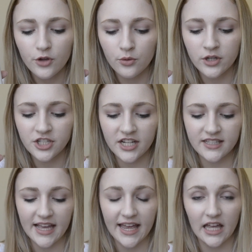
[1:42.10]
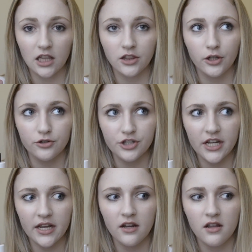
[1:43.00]
which is a
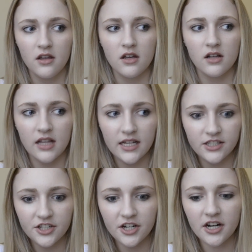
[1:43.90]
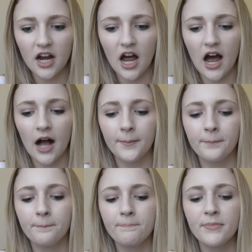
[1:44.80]
lotion cleanser,
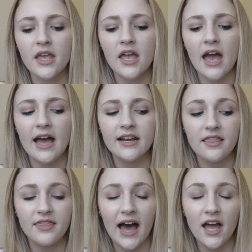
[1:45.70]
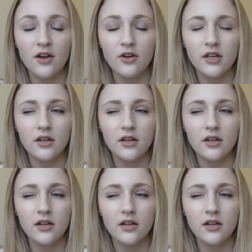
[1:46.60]
and that